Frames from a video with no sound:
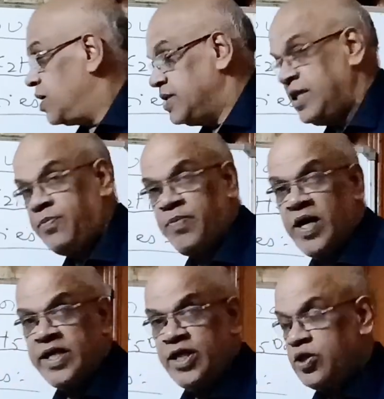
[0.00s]
That
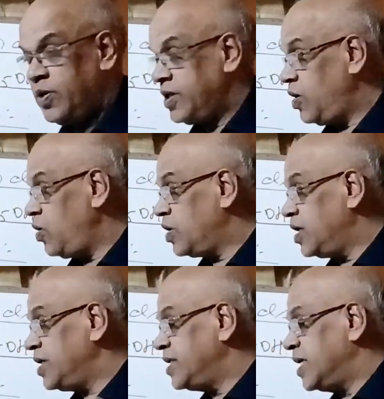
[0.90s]
part is over. Now look at
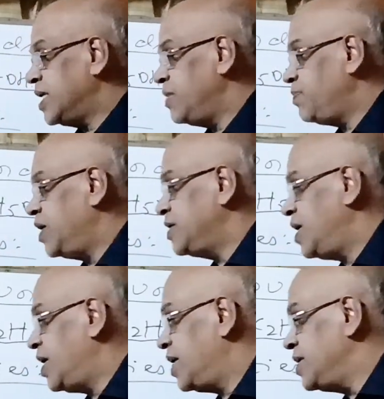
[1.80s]
the second part,
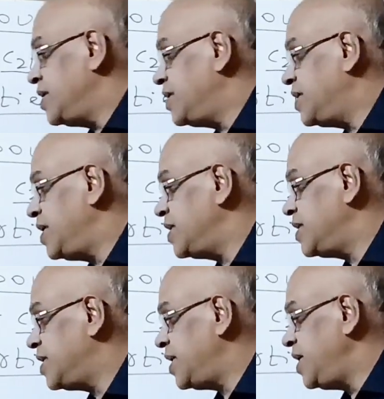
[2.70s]
children. This
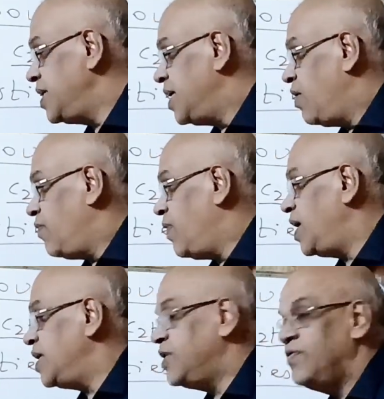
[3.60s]
CH3
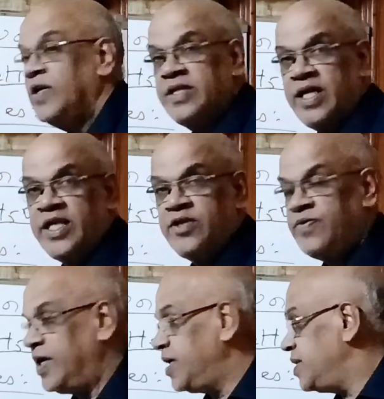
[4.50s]
valency was
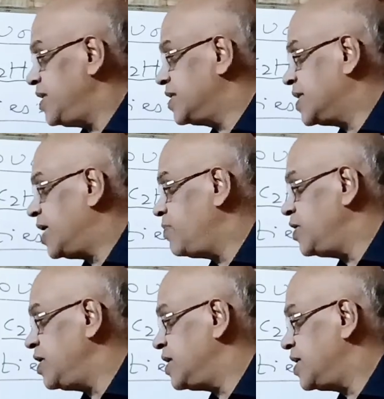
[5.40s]
satisfied. This carbon
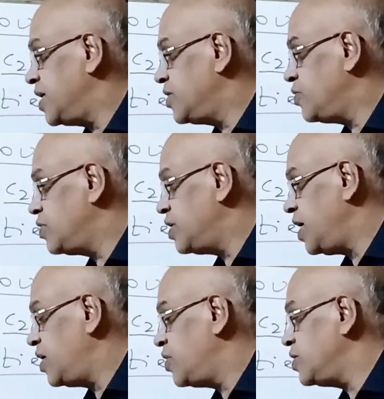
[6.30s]
is attached to 3
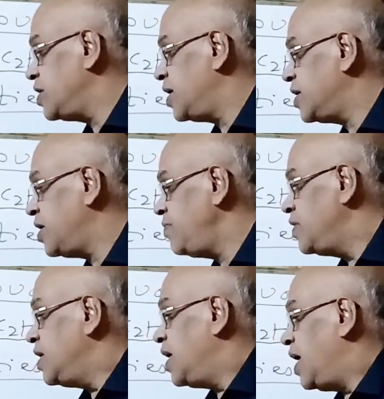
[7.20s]
hydrogen atom
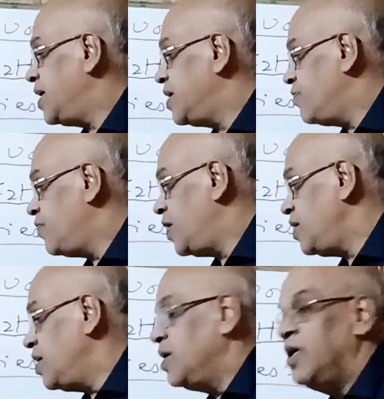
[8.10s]
and
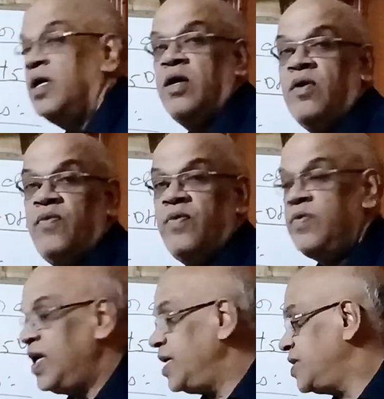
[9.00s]
1
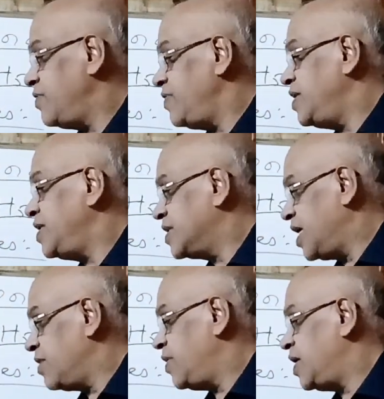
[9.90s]
valency with this
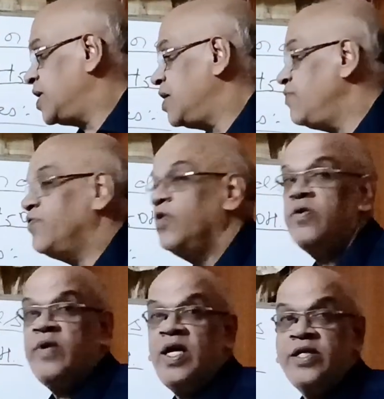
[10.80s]
carbon atom, 4
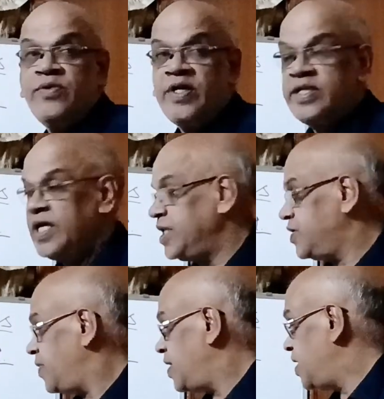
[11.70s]
valency was satisfied.